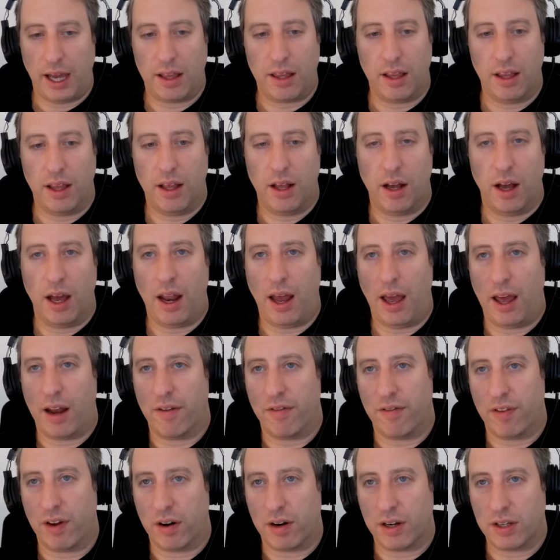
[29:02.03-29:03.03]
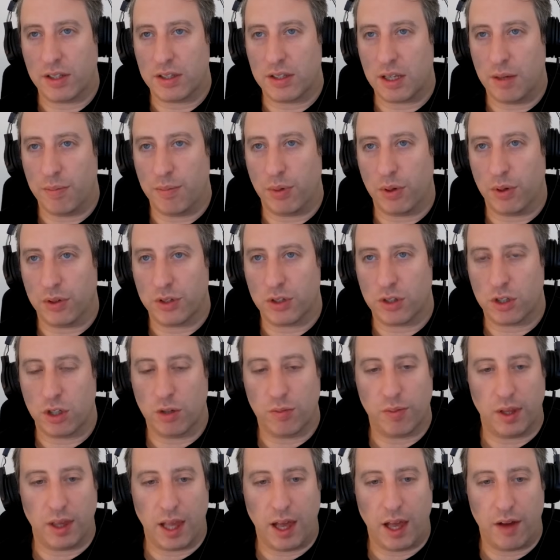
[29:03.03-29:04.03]
at a very simple,
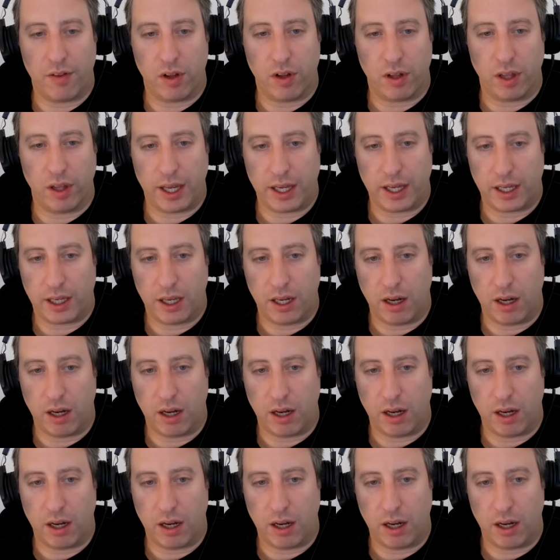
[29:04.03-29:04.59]
stupid level, like,